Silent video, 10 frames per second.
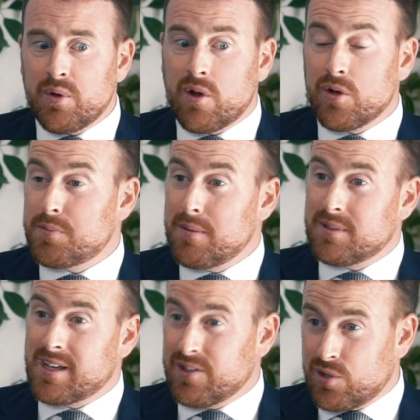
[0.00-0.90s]
encourage people
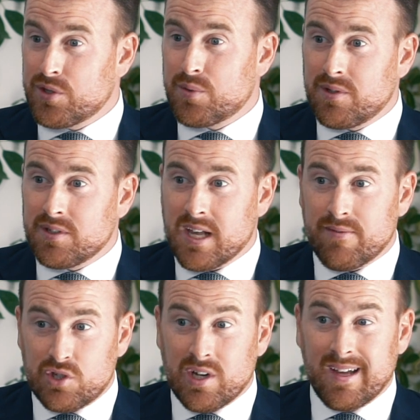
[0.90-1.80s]
to get in touch with us,
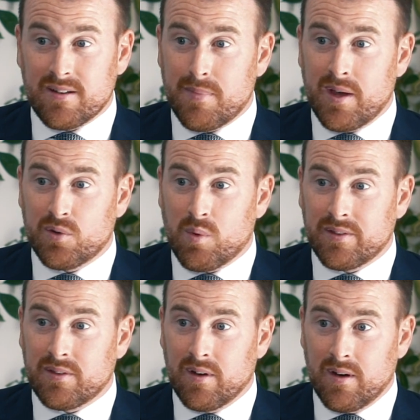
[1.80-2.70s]
have a chat about
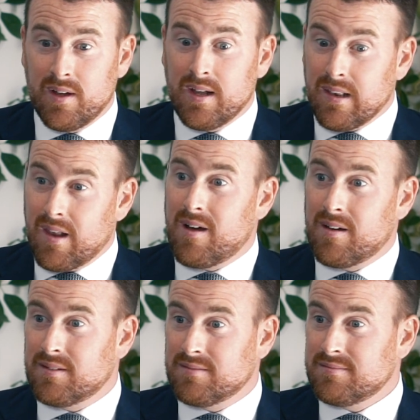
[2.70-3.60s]
what their
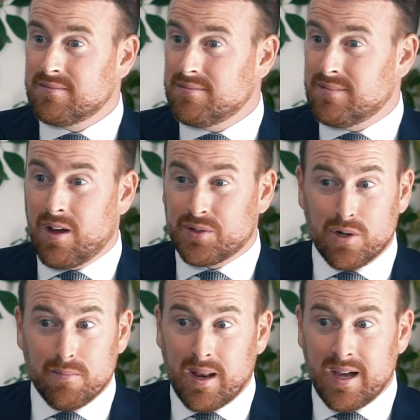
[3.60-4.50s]

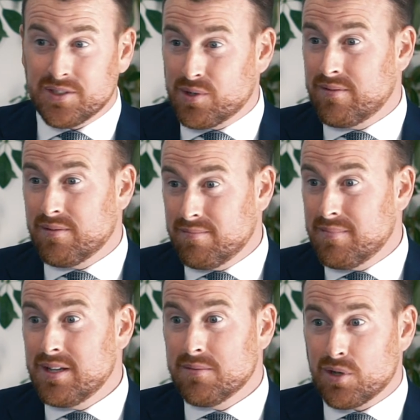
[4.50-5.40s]
long-term plans or even
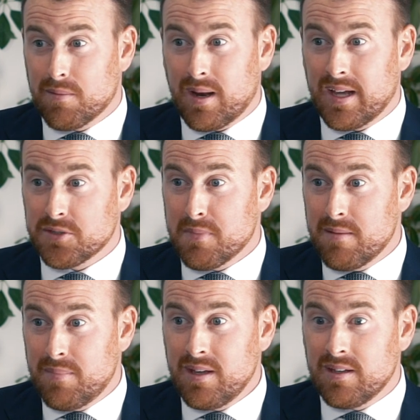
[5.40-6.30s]
medium-term plans may
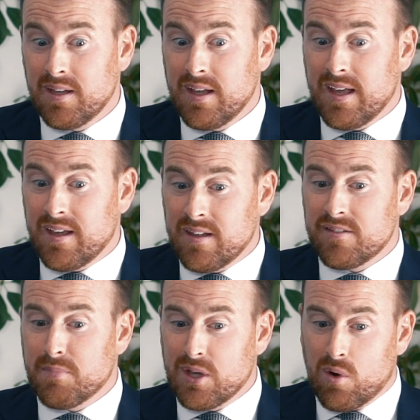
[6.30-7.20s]
be.
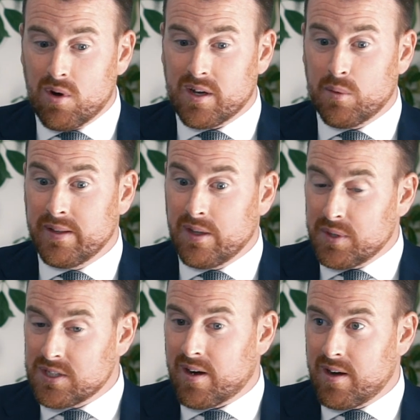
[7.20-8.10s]
Is Mallorca, when they
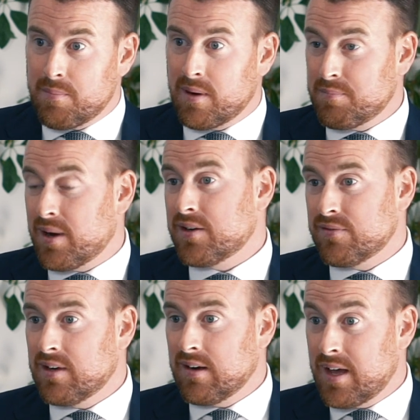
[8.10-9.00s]
retire, part
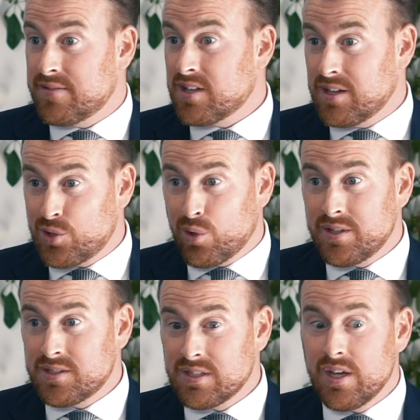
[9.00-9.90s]
of their lifestyle
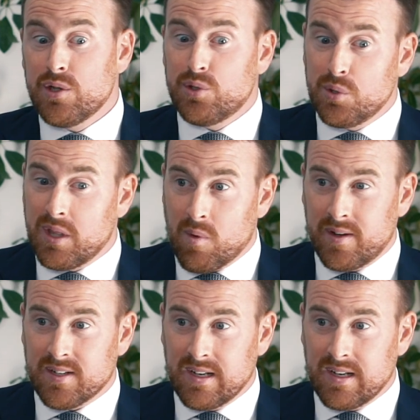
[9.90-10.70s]
choice? Do they want to